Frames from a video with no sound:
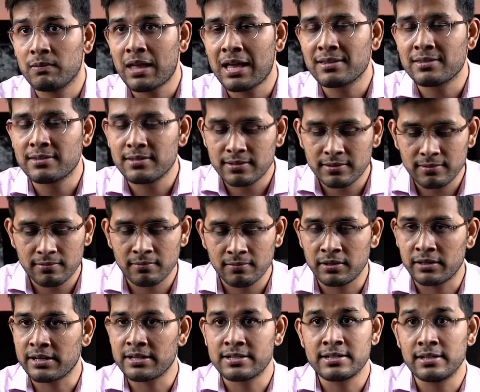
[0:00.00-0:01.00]
That's
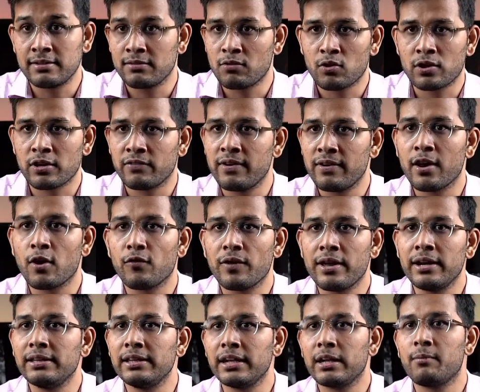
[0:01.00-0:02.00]
interesting. Not aware of
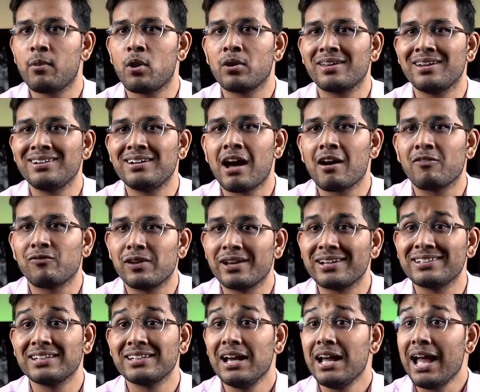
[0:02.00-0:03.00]
anything about that. Dark
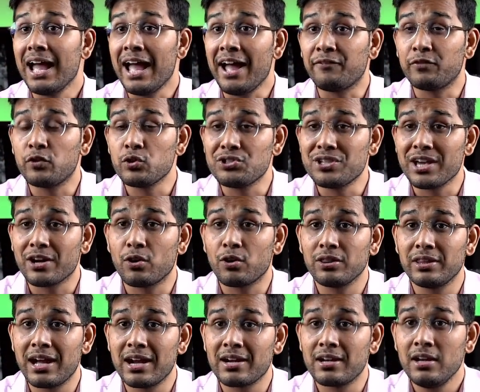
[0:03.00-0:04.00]
Flex. Have to check
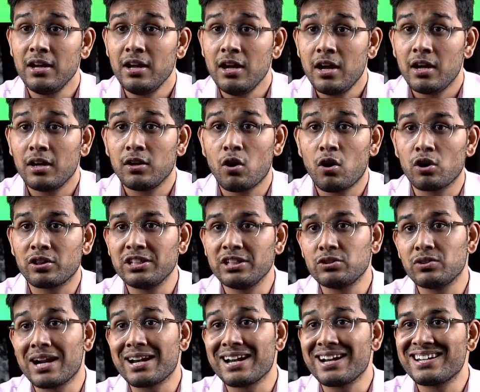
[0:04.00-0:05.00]
on that. Northeast
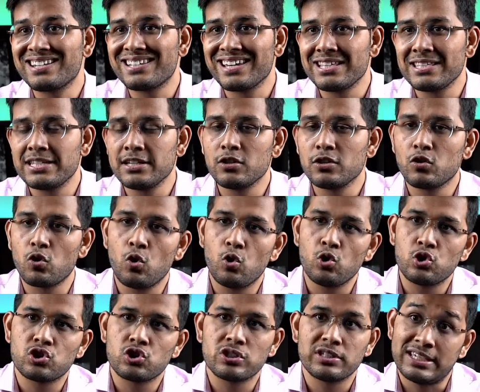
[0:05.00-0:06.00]
United changing
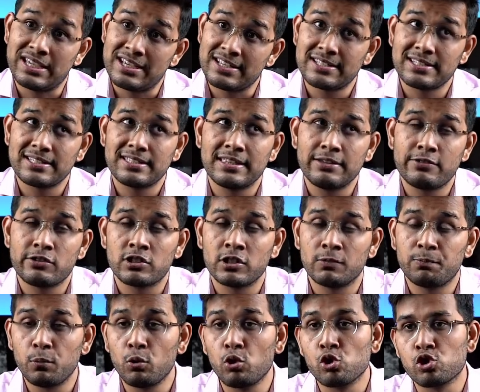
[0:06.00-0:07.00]
coach. Yes, they were
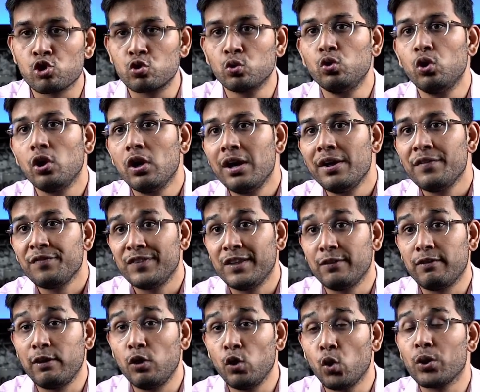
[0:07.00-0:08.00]
supposed to. They
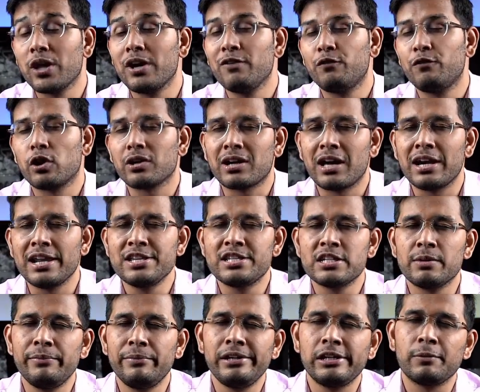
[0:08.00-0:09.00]
were looking for Khalid
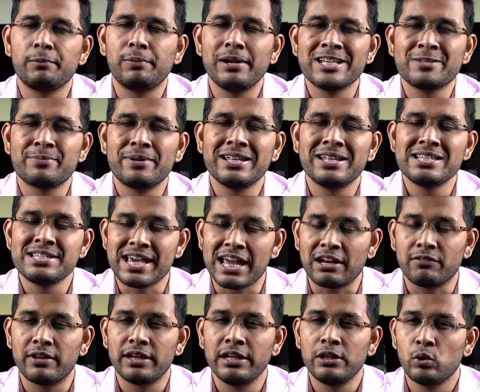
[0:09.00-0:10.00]
Jamil replacement in
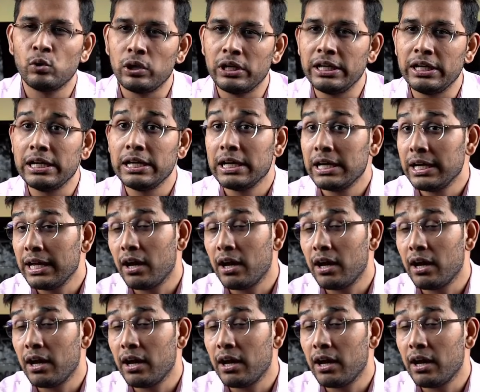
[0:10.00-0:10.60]
January only.